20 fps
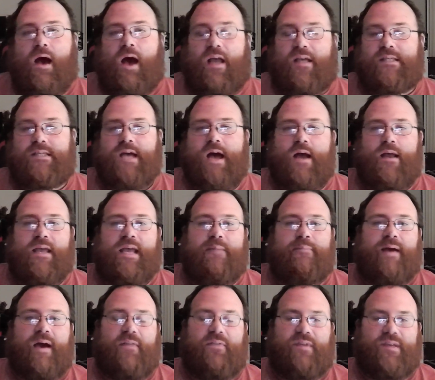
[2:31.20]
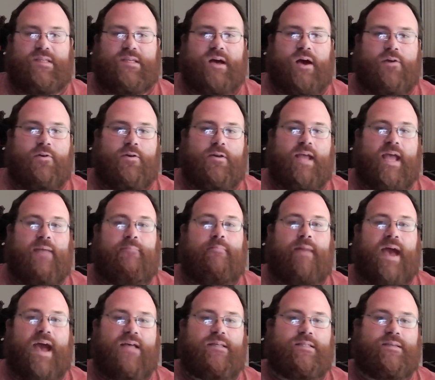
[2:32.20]
He's talking about this 100-day
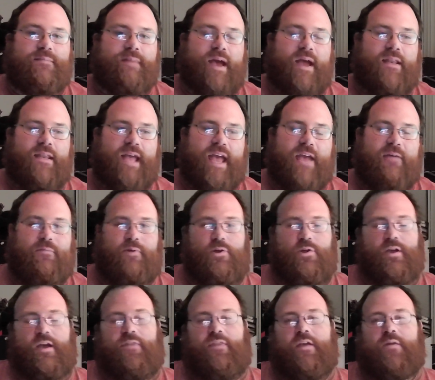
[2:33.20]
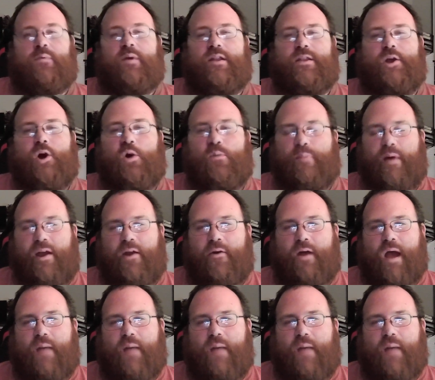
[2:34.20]
mask mandate, which I think we know better.